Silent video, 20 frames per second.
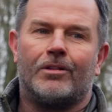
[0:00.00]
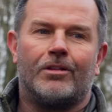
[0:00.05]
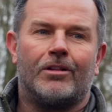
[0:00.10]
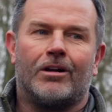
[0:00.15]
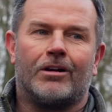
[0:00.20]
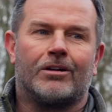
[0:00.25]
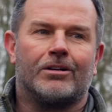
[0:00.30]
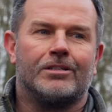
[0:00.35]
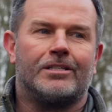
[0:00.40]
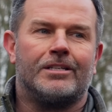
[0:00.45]

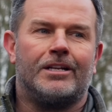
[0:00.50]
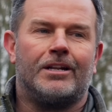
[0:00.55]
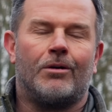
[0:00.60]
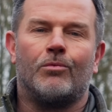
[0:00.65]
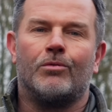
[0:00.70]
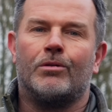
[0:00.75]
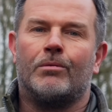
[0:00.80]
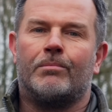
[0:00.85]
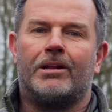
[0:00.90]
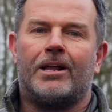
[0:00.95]
like I said, I
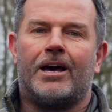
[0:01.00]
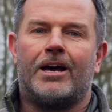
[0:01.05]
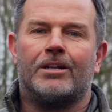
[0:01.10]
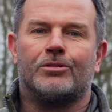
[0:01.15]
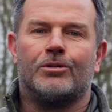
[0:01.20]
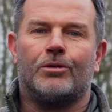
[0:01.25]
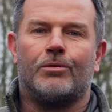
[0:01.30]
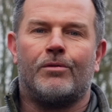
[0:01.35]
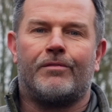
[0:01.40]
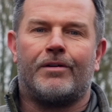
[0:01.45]
wouldn't have been able
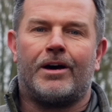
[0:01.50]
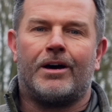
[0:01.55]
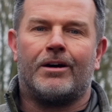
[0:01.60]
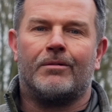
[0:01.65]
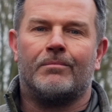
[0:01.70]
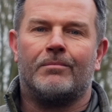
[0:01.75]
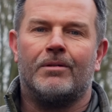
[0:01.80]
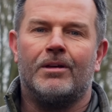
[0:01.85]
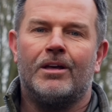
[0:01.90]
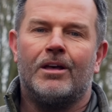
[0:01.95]
to do it
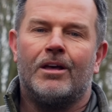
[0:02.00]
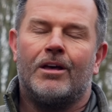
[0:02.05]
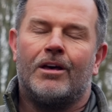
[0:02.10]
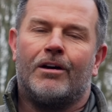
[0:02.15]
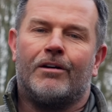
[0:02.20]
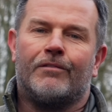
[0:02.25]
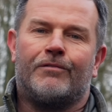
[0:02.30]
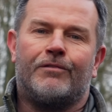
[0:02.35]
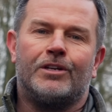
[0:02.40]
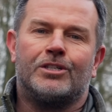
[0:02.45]
without them.
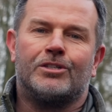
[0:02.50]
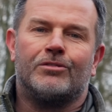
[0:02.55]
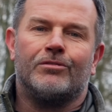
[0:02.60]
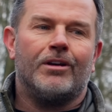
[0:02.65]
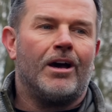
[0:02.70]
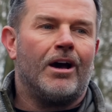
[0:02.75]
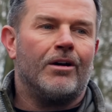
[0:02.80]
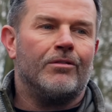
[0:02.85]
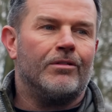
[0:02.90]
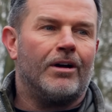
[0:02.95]
A
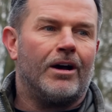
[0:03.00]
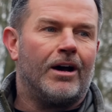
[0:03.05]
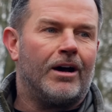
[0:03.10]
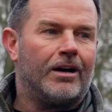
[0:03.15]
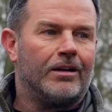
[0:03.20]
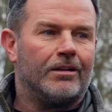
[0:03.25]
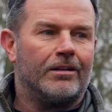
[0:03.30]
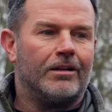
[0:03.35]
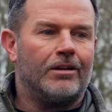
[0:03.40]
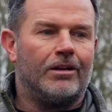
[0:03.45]
fishery
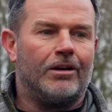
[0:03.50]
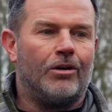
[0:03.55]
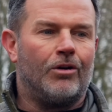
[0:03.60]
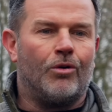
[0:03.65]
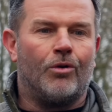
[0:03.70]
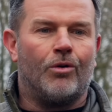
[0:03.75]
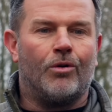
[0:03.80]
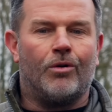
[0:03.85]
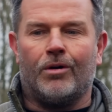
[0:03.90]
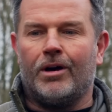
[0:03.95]
owner
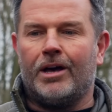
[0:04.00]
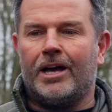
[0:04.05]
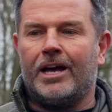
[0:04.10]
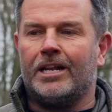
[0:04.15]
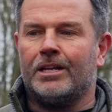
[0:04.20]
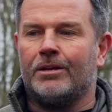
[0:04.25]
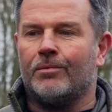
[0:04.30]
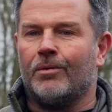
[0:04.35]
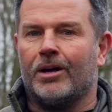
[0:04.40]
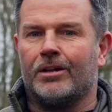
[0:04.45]
or
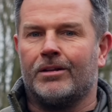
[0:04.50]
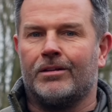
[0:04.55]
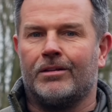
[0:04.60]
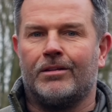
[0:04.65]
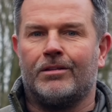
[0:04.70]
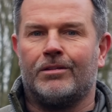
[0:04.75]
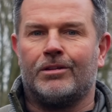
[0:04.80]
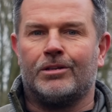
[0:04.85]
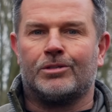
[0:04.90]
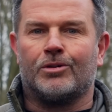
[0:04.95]
anyone
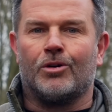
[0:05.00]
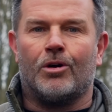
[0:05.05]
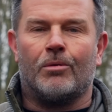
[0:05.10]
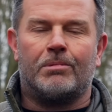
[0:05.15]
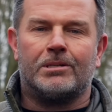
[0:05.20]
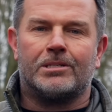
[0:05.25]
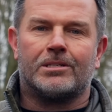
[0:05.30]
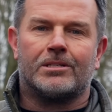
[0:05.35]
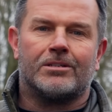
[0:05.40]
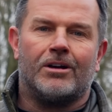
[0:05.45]
that's got a
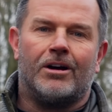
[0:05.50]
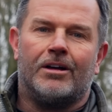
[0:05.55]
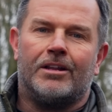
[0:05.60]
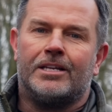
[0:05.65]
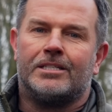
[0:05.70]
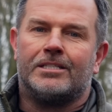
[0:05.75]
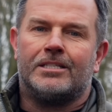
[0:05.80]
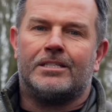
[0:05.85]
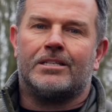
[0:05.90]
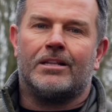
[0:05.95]
business like
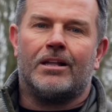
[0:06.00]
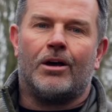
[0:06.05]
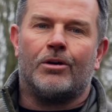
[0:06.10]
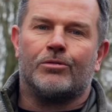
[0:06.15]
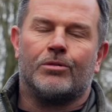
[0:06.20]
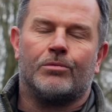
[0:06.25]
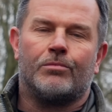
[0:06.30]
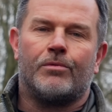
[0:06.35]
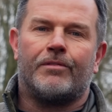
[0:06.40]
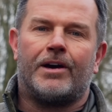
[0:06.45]
this is no
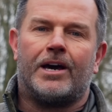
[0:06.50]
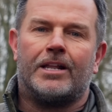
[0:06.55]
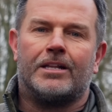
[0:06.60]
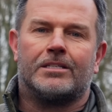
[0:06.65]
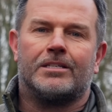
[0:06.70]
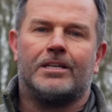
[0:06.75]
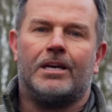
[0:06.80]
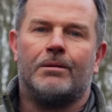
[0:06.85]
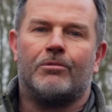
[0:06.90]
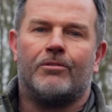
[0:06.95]
good without the
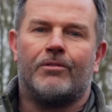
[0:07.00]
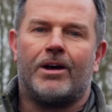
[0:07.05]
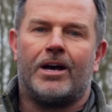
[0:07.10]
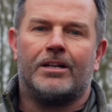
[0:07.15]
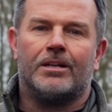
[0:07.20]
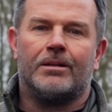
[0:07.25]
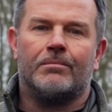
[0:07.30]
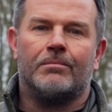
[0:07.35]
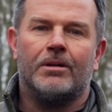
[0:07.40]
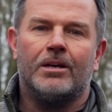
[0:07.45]
team
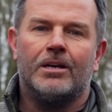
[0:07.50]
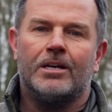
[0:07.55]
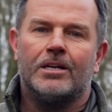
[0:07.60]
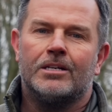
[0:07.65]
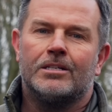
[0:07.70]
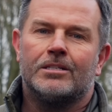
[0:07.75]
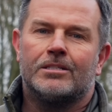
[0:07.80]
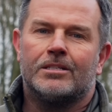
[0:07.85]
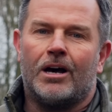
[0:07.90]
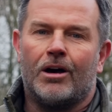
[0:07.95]
around him.
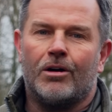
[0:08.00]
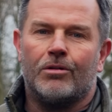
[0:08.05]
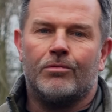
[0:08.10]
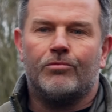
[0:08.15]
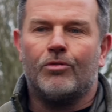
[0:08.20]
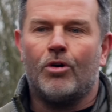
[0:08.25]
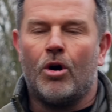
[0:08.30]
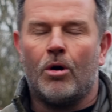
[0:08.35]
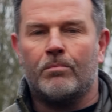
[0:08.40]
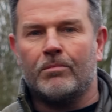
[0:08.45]
So
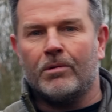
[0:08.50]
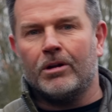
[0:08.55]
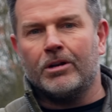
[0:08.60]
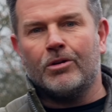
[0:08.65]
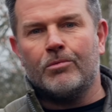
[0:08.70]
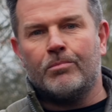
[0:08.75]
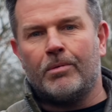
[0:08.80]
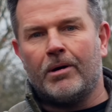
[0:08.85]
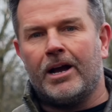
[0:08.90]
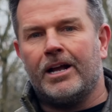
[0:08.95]
Rob, my
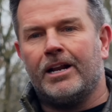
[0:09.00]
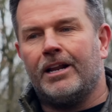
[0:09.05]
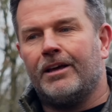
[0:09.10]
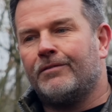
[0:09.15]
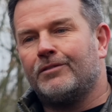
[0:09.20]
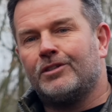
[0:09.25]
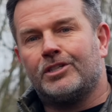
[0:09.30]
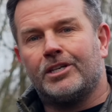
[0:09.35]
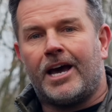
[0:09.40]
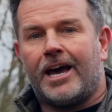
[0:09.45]
new
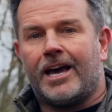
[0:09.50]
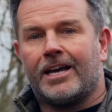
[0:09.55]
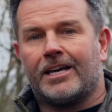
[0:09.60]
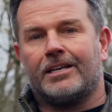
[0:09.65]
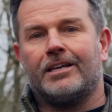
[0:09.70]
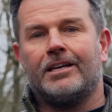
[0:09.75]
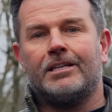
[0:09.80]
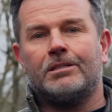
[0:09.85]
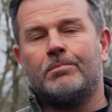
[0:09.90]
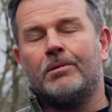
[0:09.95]
bailiff, Jack,
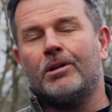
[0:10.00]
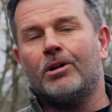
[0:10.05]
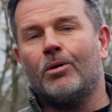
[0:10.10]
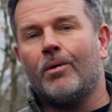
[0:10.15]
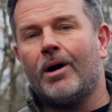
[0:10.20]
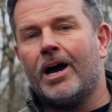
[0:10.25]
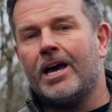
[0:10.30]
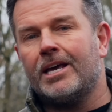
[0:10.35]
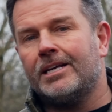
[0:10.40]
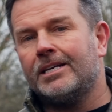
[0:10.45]
he's been
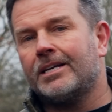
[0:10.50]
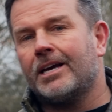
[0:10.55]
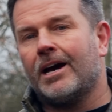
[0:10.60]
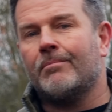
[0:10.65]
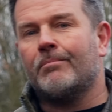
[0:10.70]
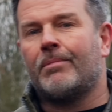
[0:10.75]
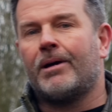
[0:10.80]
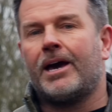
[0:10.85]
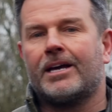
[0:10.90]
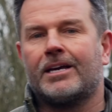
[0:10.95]
away, he
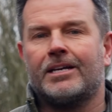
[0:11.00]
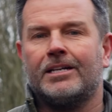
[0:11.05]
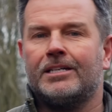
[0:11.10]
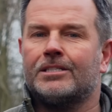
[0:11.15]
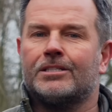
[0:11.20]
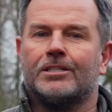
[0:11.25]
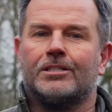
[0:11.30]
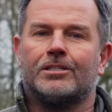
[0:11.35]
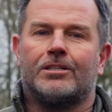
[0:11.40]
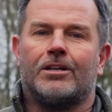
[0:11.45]
came back and
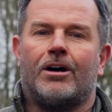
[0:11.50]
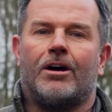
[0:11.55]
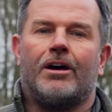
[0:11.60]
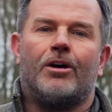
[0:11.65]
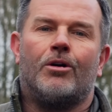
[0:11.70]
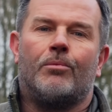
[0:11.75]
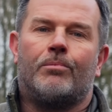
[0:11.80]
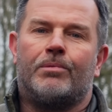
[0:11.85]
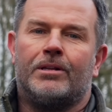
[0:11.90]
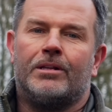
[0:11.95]
he's going to start
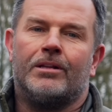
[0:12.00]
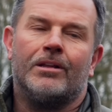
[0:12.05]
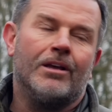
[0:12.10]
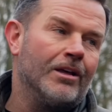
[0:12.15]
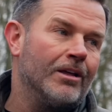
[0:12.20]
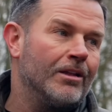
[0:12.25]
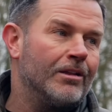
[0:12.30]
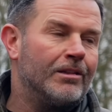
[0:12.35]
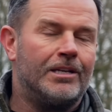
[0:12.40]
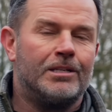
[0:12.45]
helping
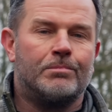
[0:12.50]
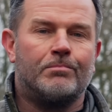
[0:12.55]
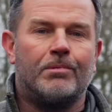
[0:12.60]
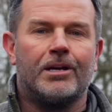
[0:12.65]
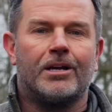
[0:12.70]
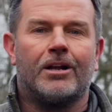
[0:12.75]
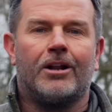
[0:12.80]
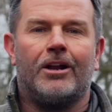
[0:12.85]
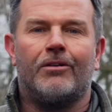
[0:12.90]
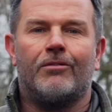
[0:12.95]
this
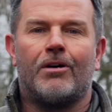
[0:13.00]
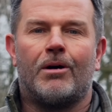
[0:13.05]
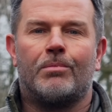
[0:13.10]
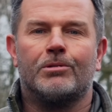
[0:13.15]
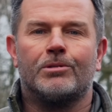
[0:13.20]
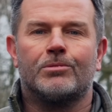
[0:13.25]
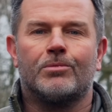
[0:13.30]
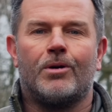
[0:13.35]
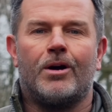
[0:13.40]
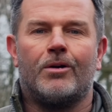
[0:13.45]
big clear
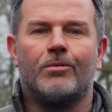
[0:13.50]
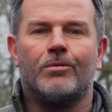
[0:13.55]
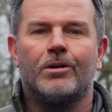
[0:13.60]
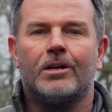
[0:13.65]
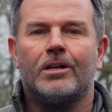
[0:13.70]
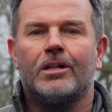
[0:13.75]
up as well.